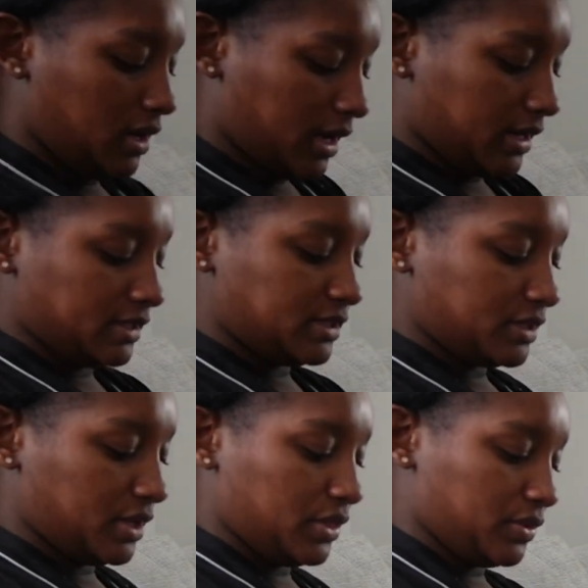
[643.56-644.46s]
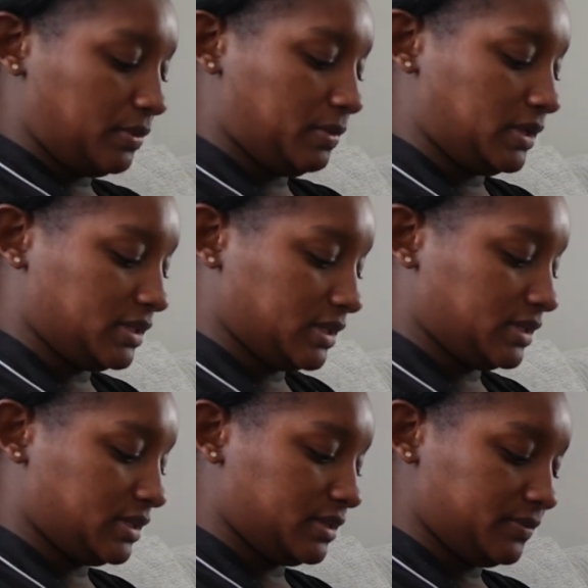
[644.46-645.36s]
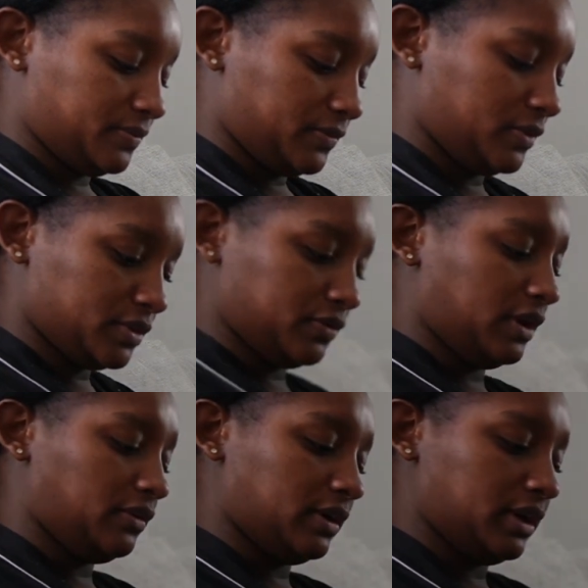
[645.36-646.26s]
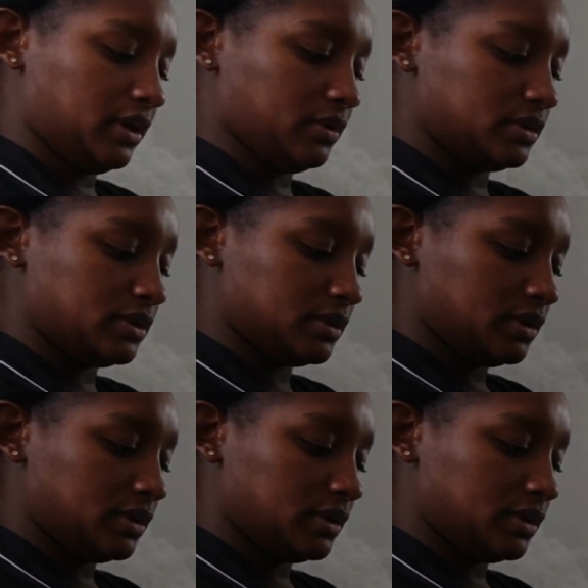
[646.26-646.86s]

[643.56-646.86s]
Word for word: And it's 3 pieces. So very, very cute.